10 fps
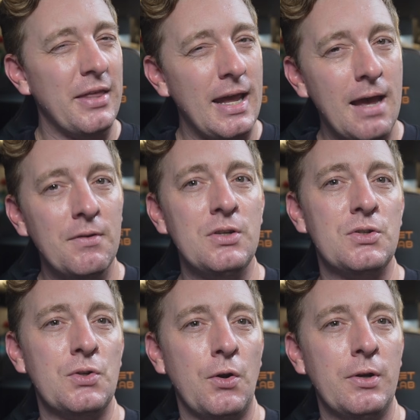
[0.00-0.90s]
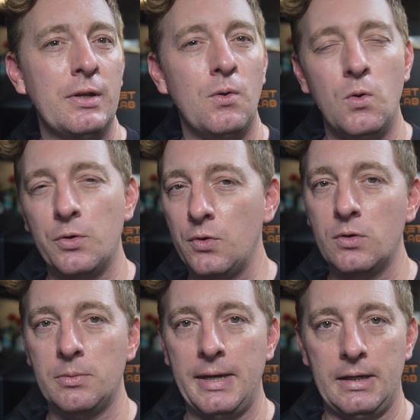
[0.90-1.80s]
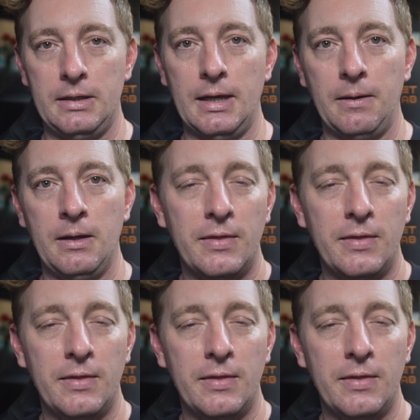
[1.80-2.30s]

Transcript: but they haven't shown it or talked about it yet.